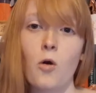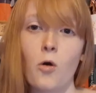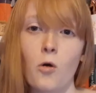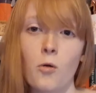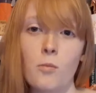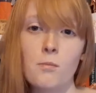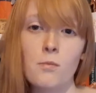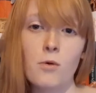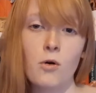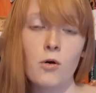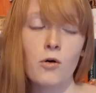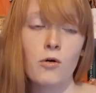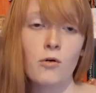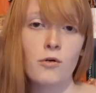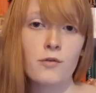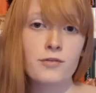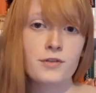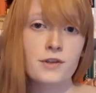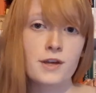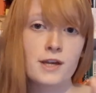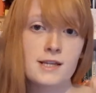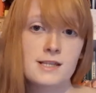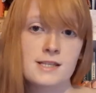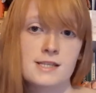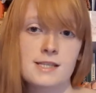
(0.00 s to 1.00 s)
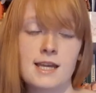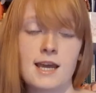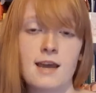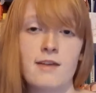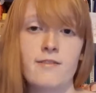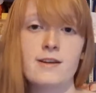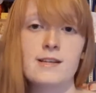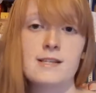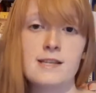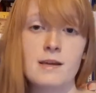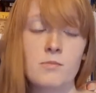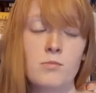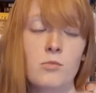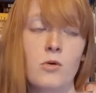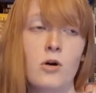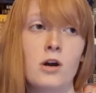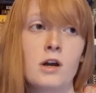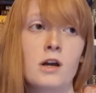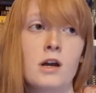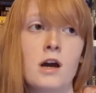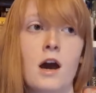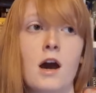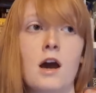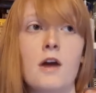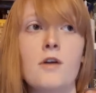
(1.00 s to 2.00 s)
or more of the series in
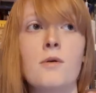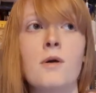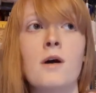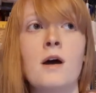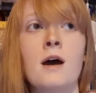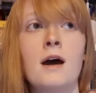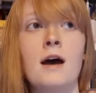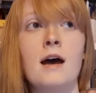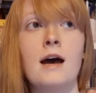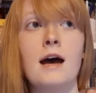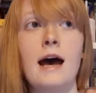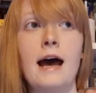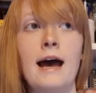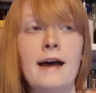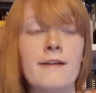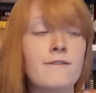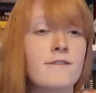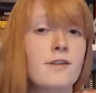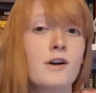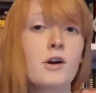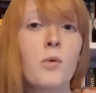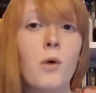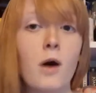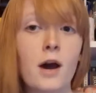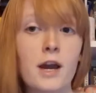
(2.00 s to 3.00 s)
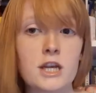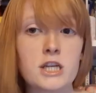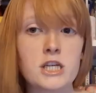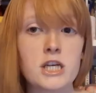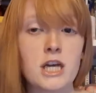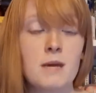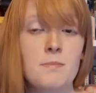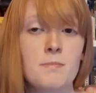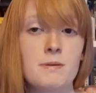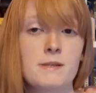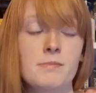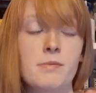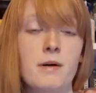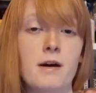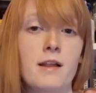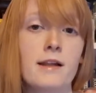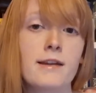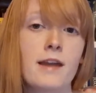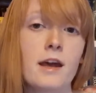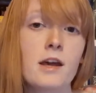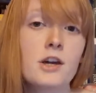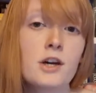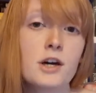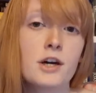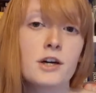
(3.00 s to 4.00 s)
one go, and for quite cheap as well, and
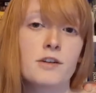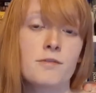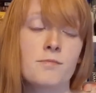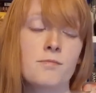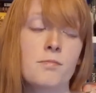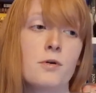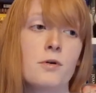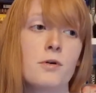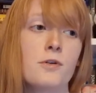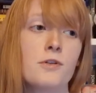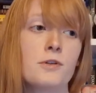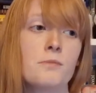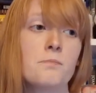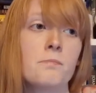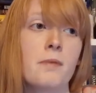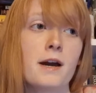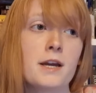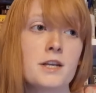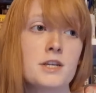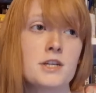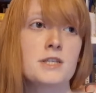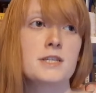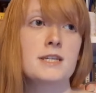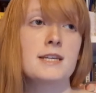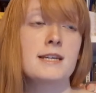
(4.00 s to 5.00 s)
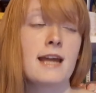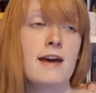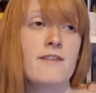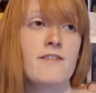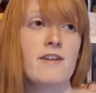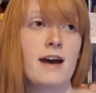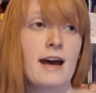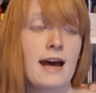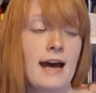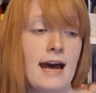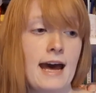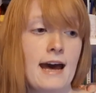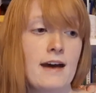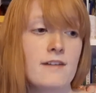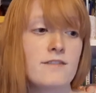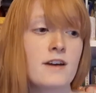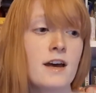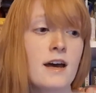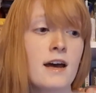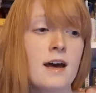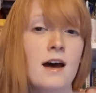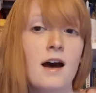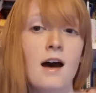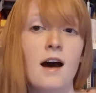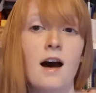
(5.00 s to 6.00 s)
I could have bought them, but I just never have.
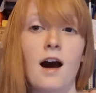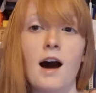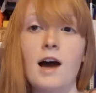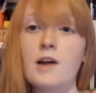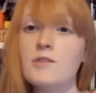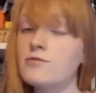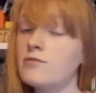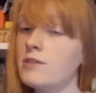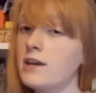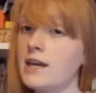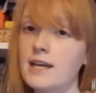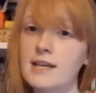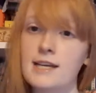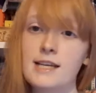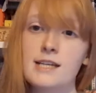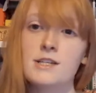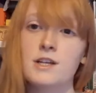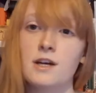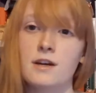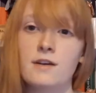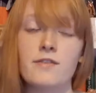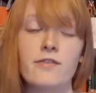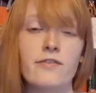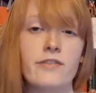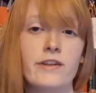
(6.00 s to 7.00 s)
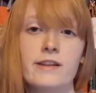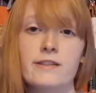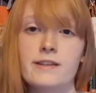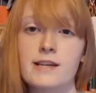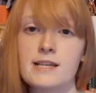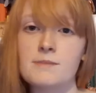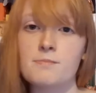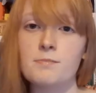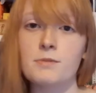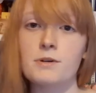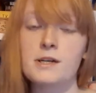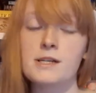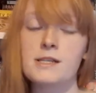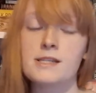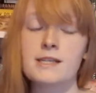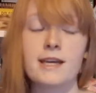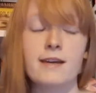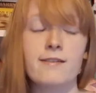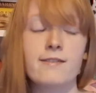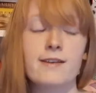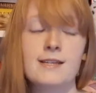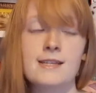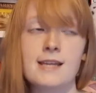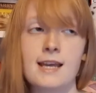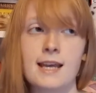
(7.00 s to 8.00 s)
I really don't think this book
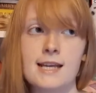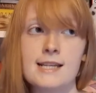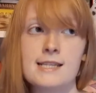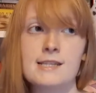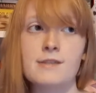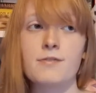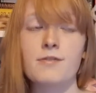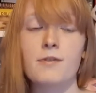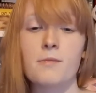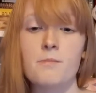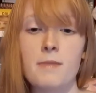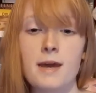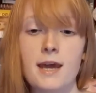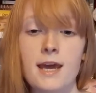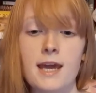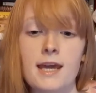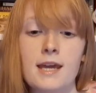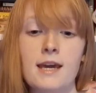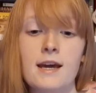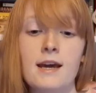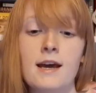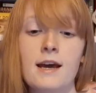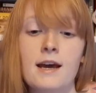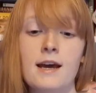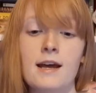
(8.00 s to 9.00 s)
series is for me.